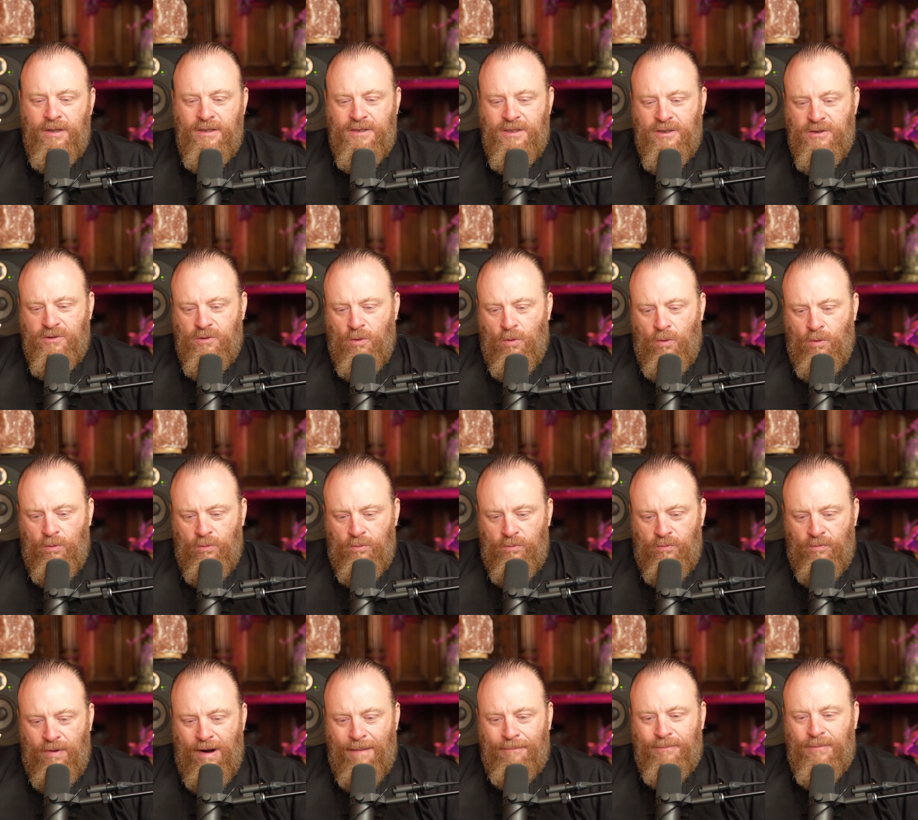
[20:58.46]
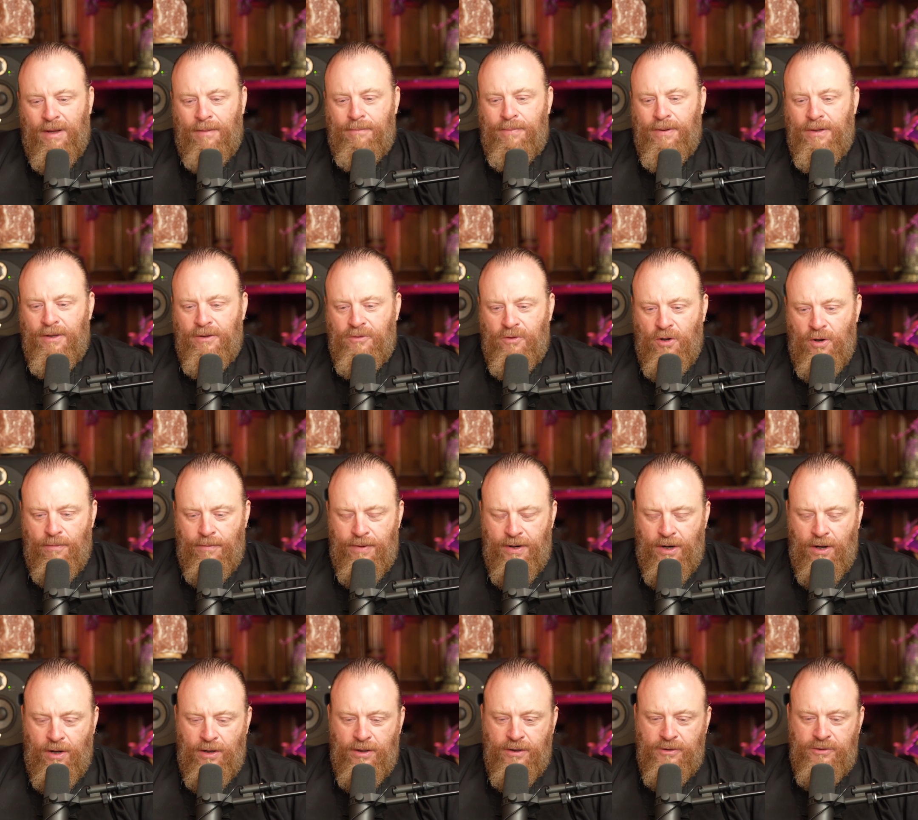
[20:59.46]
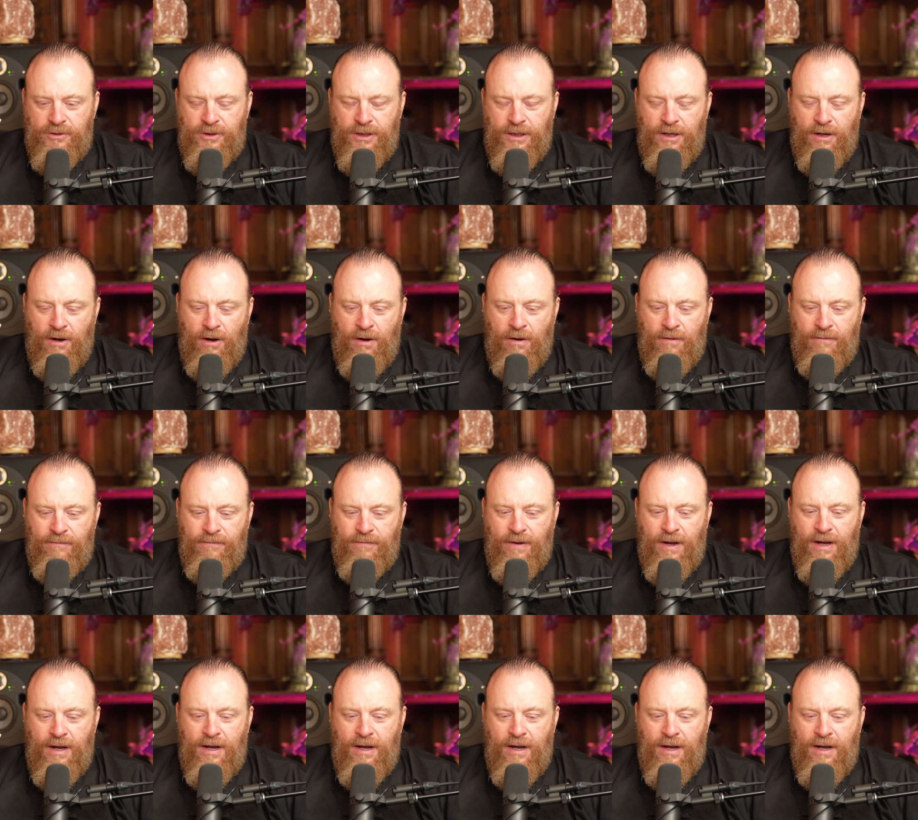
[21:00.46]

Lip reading: is all wrapped up in the terminology of,